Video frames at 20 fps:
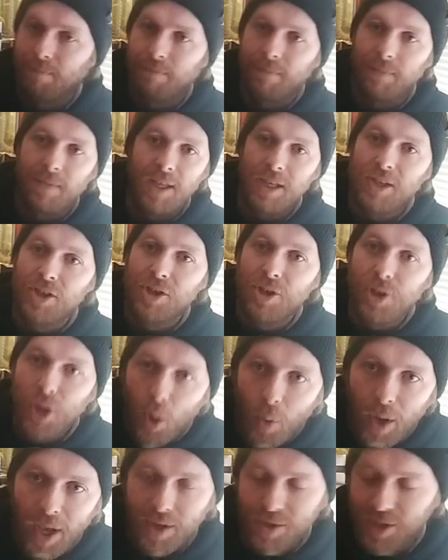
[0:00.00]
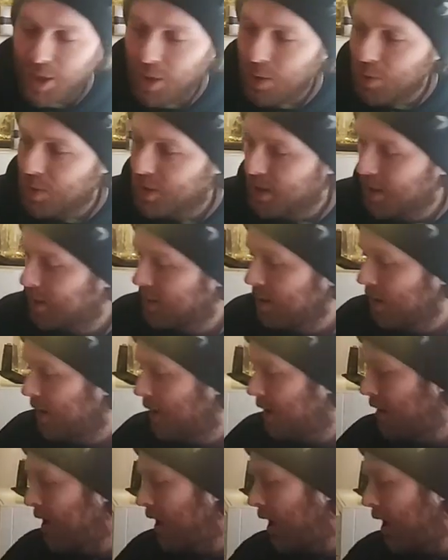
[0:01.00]
There's no excuses.
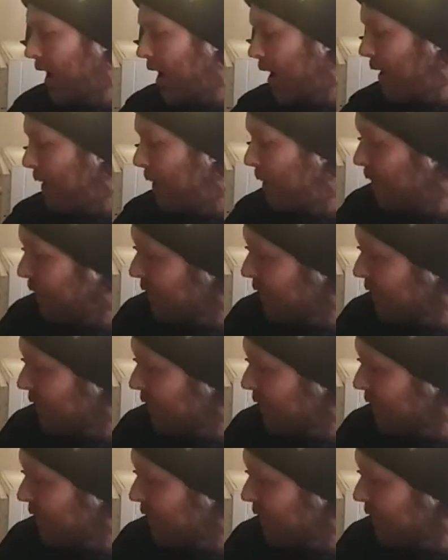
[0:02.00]
And